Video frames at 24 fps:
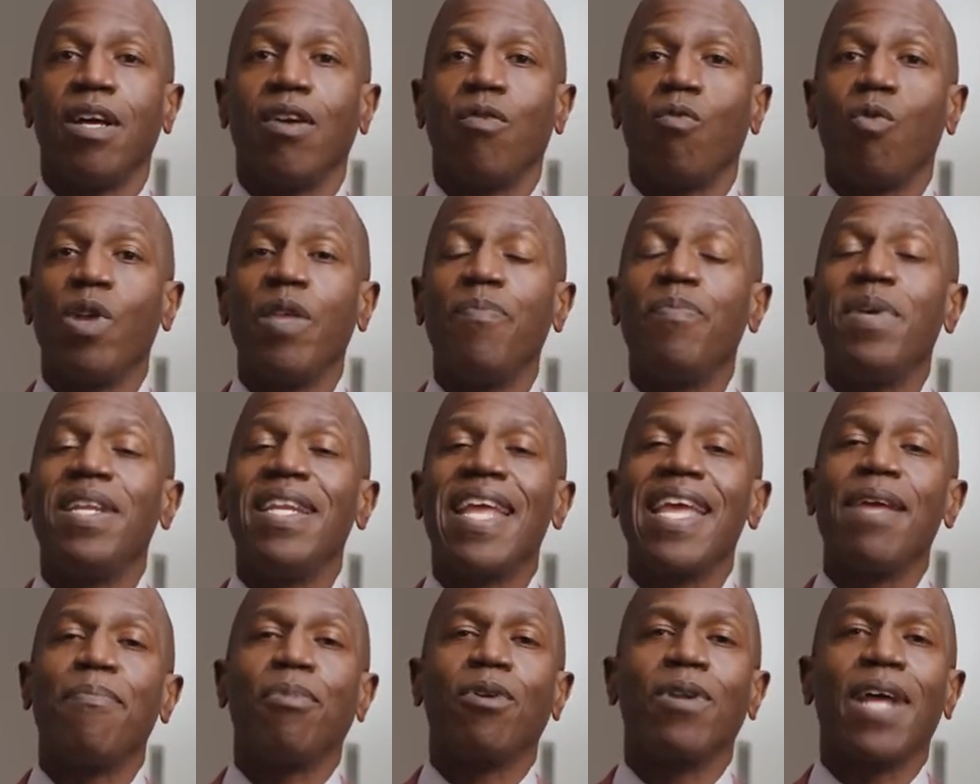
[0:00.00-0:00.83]
We've been
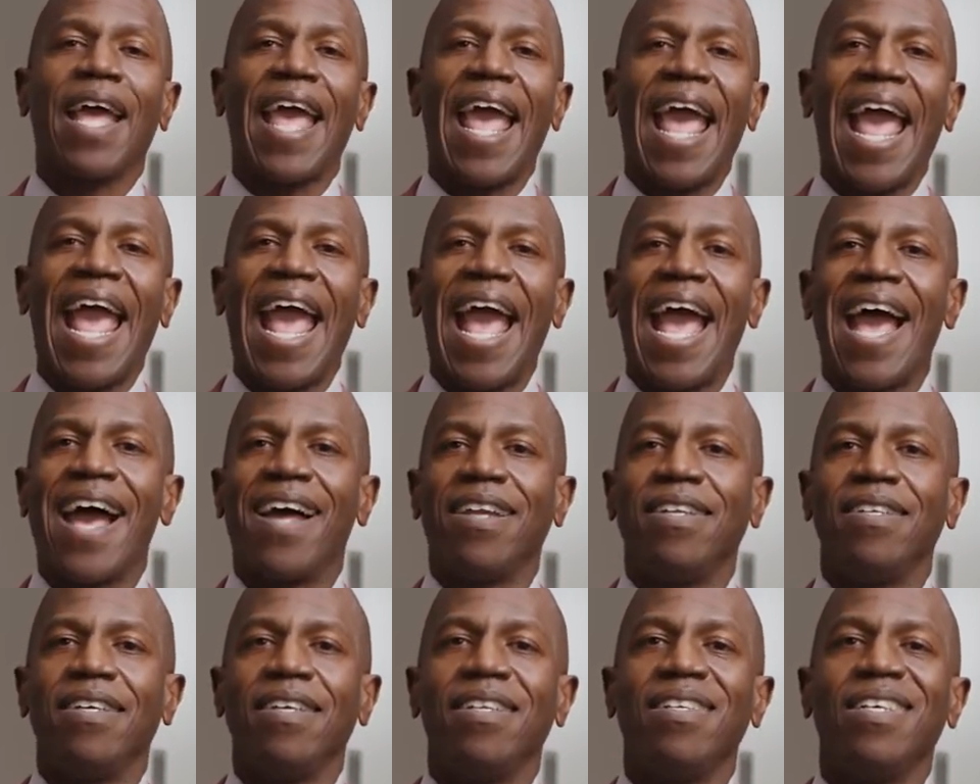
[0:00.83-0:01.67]
able to
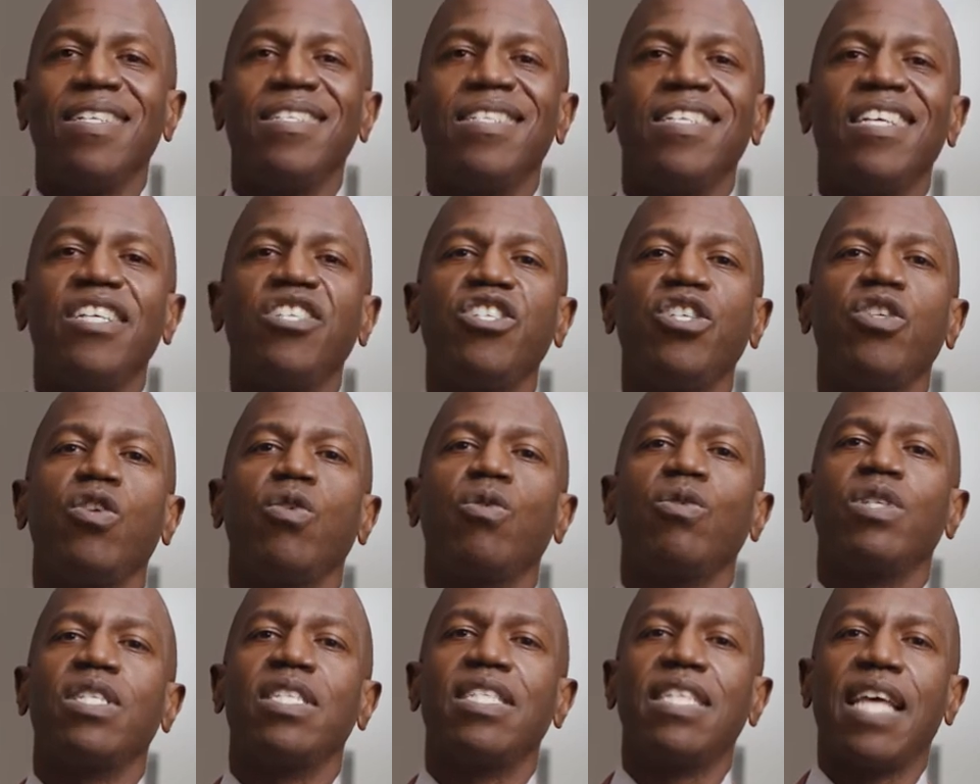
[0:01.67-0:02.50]
add an
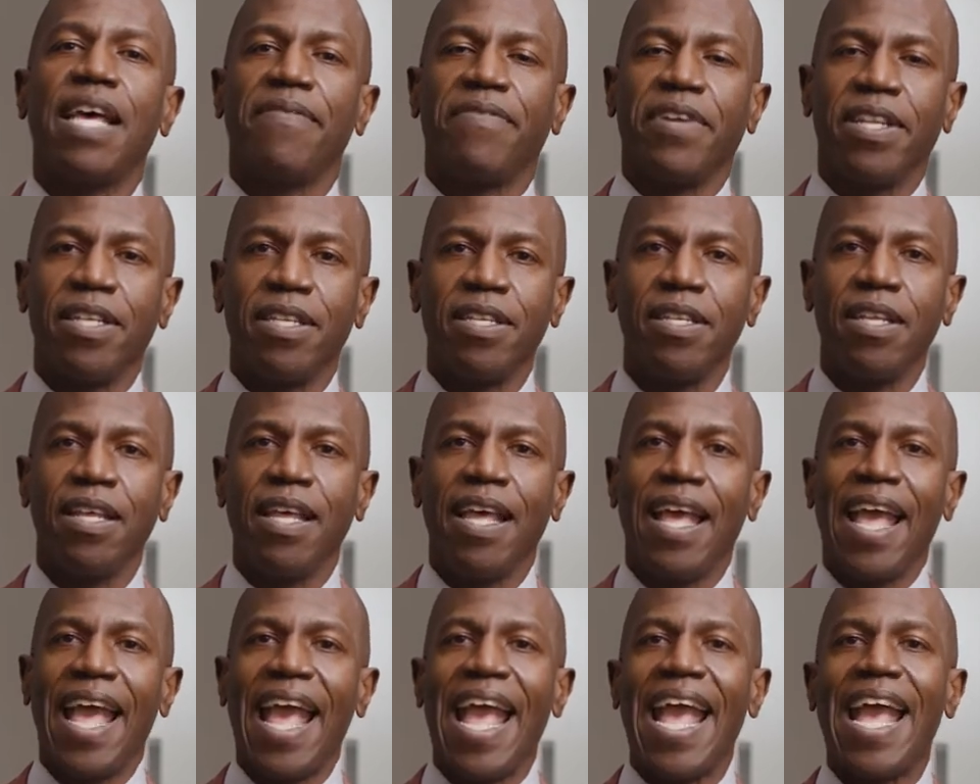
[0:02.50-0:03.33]
additional seven
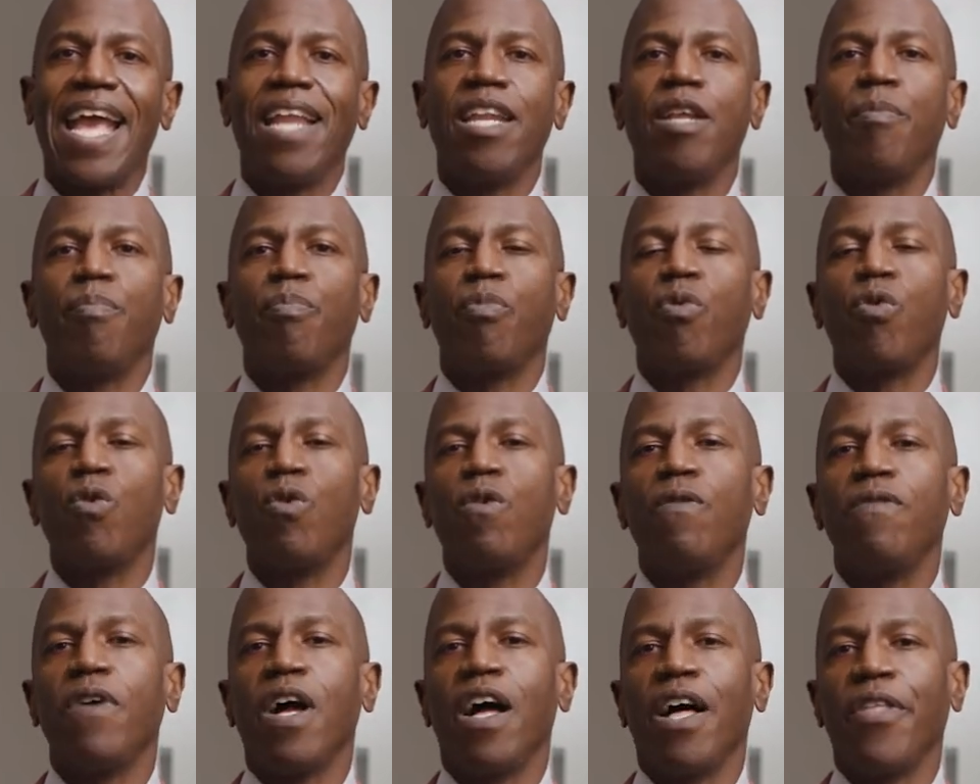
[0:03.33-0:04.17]
and
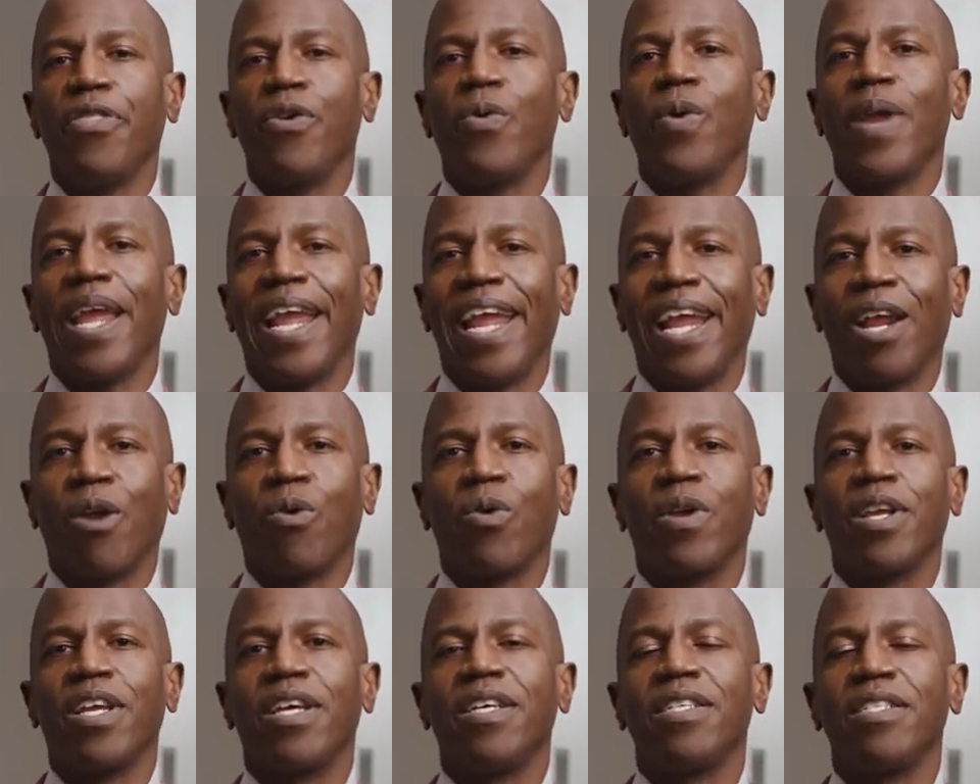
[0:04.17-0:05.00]
improve other
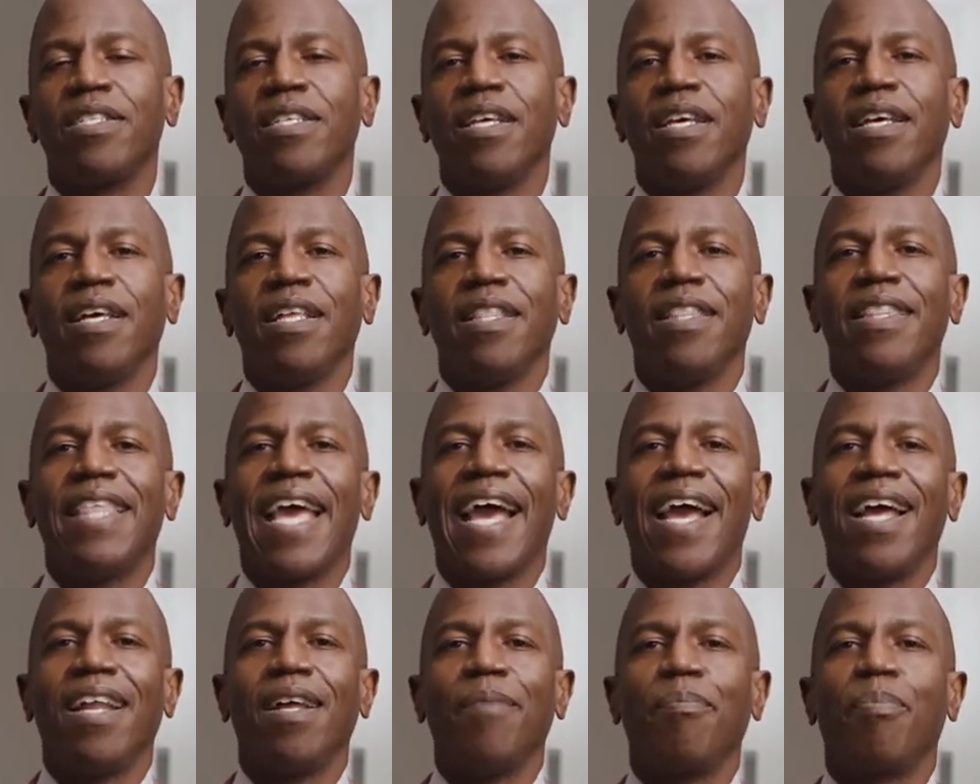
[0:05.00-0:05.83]
areas
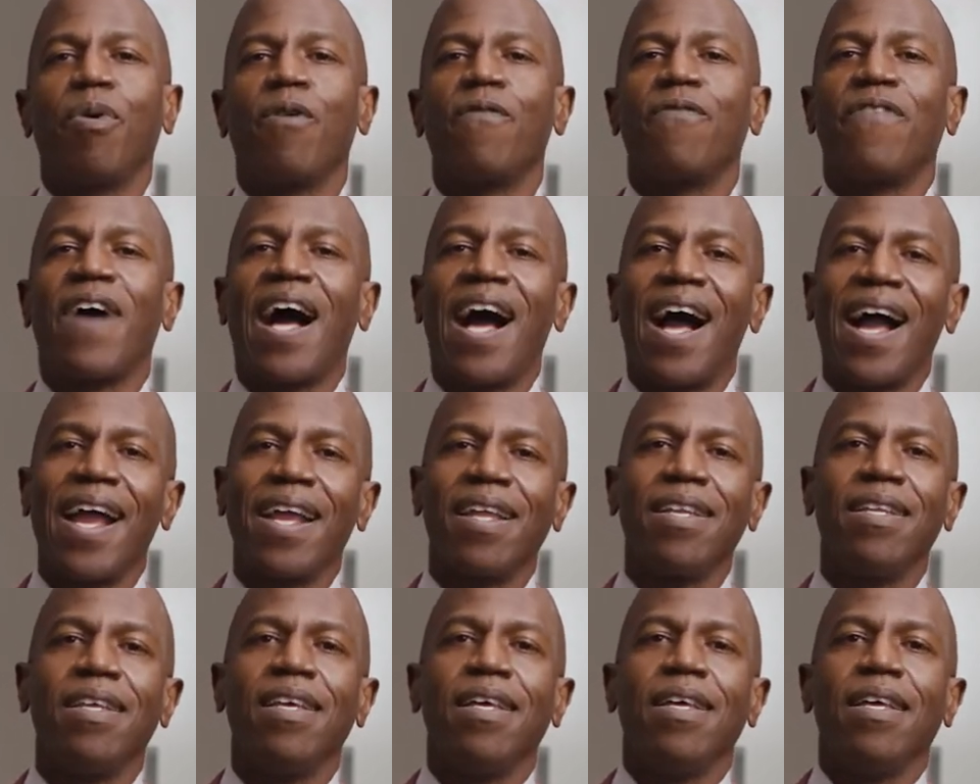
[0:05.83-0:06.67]
that
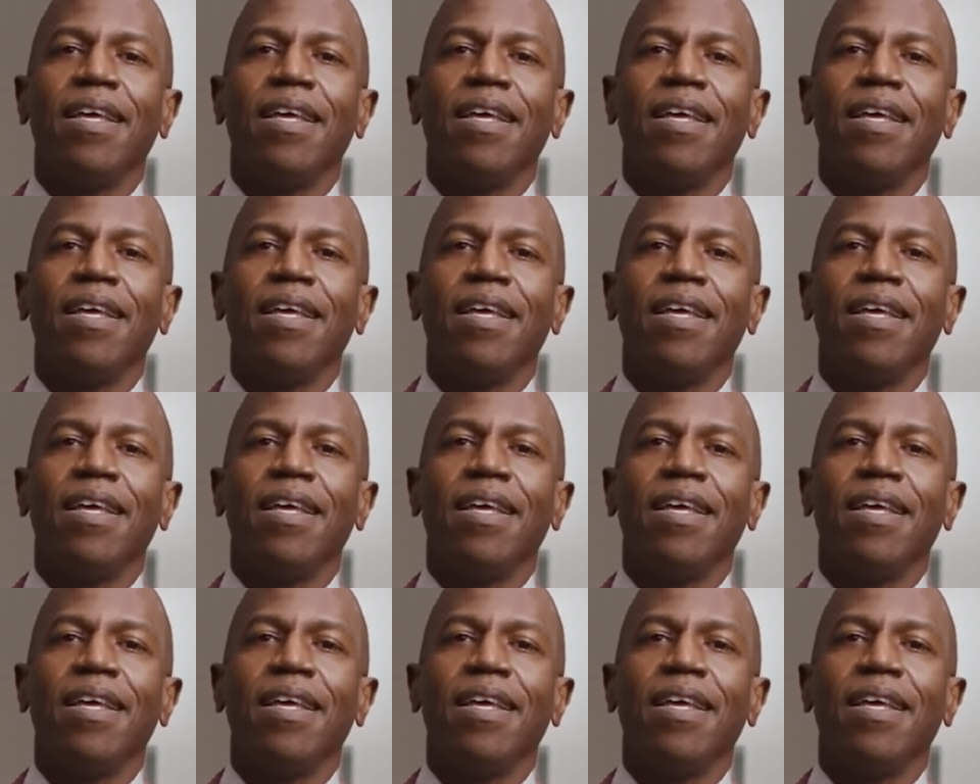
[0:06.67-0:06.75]
provide